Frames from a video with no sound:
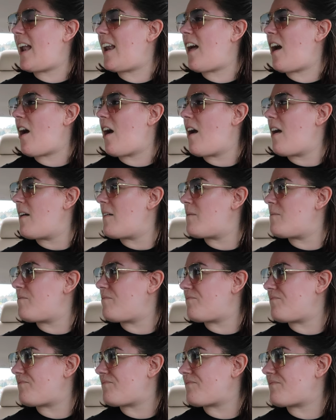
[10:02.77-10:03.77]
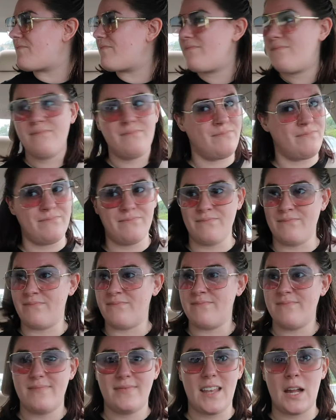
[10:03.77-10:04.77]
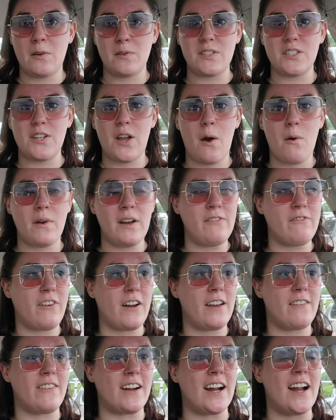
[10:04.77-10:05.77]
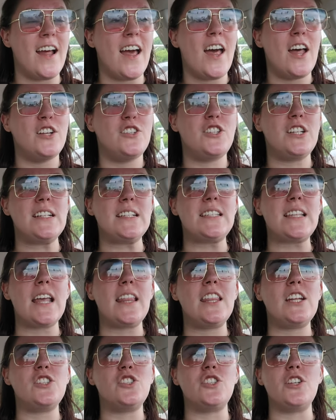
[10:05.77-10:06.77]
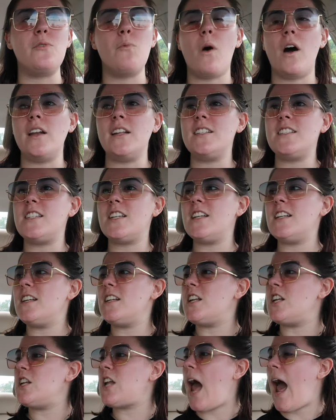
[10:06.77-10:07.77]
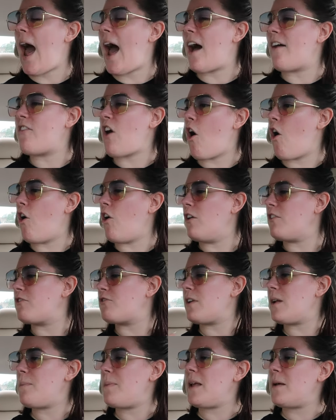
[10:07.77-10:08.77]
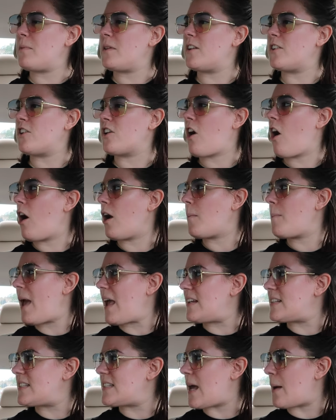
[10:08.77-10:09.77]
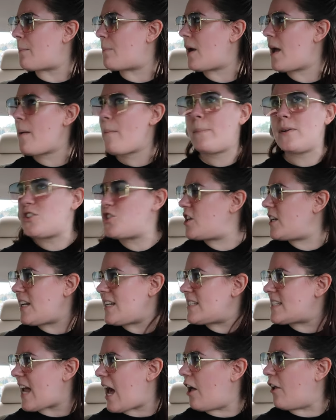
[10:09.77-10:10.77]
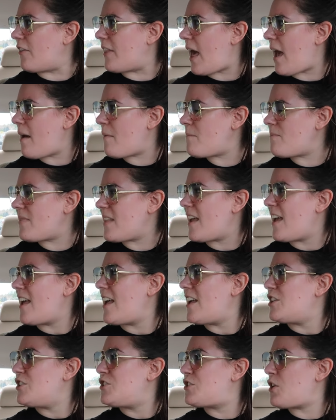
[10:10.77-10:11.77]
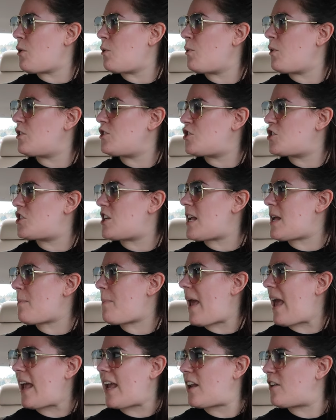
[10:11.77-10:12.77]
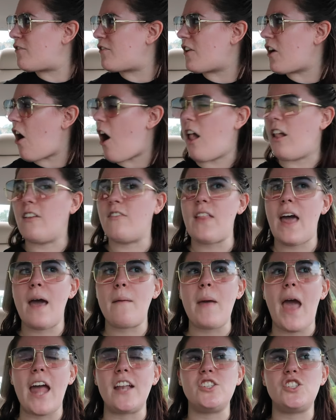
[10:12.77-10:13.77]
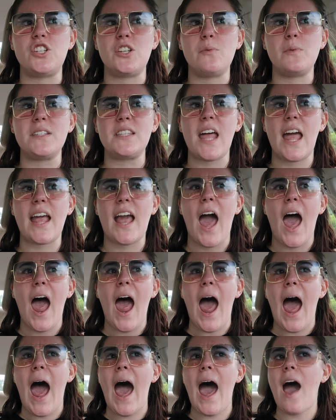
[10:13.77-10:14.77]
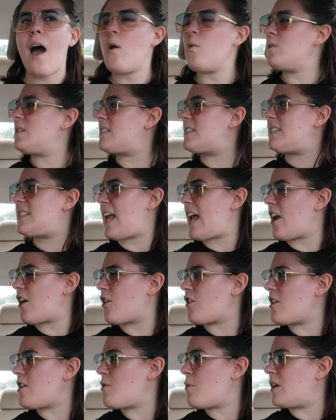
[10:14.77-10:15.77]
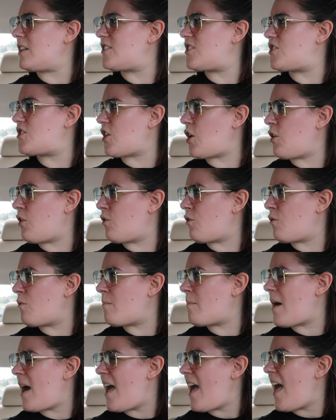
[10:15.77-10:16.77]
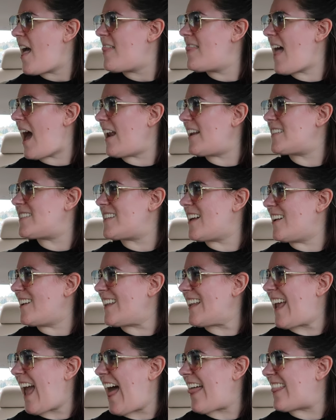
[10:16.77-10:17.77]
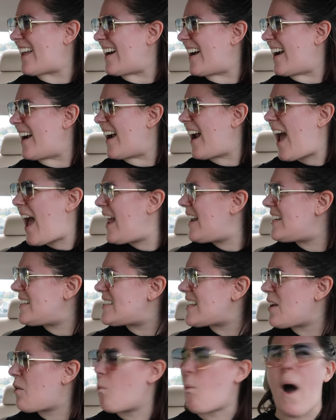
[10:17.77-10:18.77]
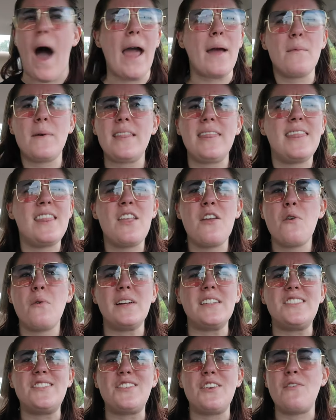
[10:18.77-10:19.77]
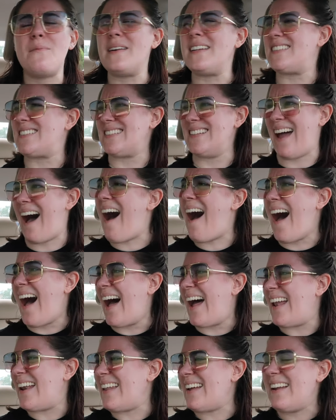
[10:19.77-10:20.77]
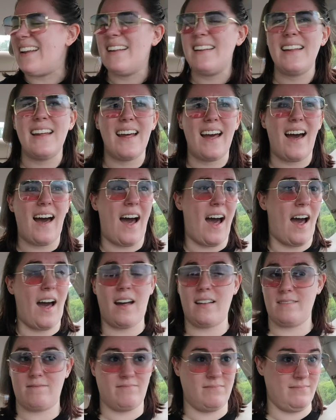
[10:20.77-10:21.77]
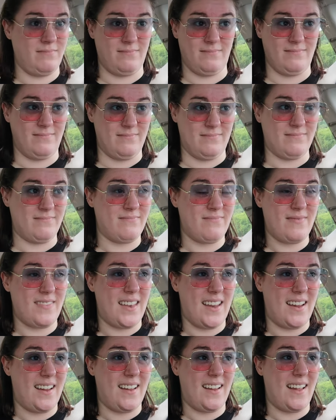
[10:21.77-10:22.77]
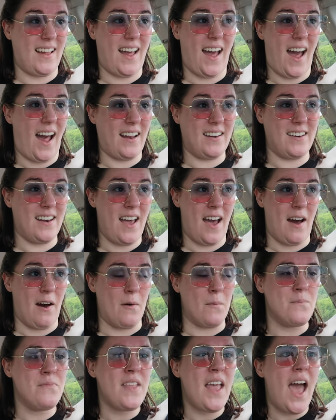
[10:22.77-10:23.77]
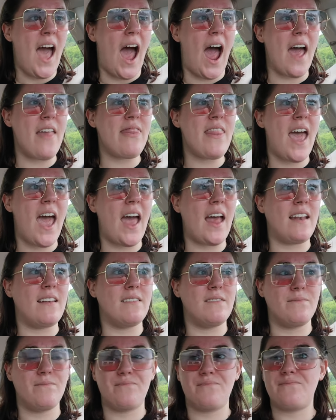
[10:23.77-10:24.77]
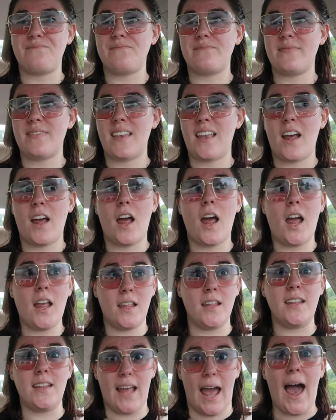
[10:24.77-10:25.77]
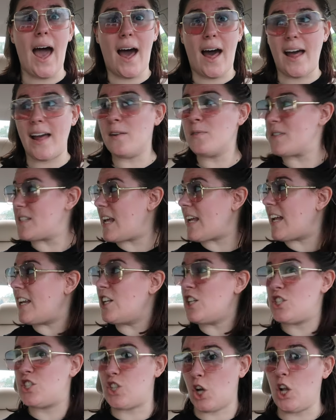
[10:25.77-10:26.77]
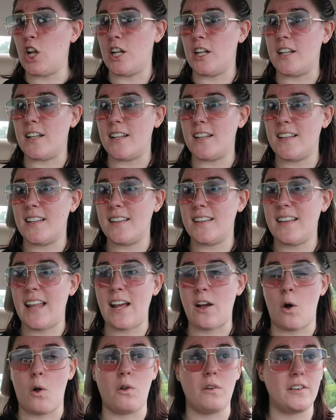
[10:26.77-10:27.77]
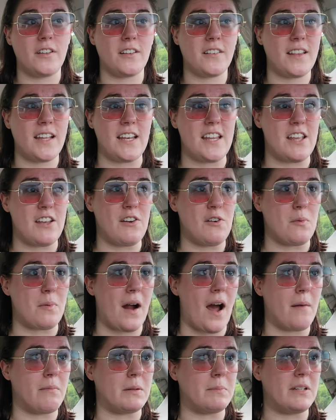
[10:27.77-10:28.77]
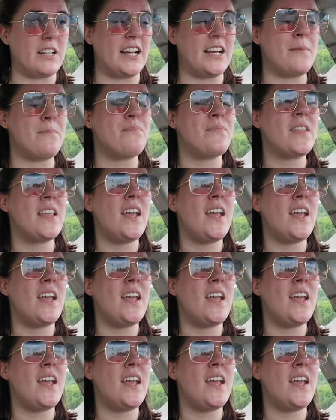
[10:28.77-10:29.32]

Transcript: Was there a long line before that? There was no one in front of her. She said that she wanted to have all three people in her car pay separate, but she didn't tell them. So she paid for all of them, and she was like, how dare you assume that it's all together? And it's like, why would you assume it's not? I've never heard of people in the car paying separate. No. And this was like a mother? Or a younger... it was like an adult, like older than you probably.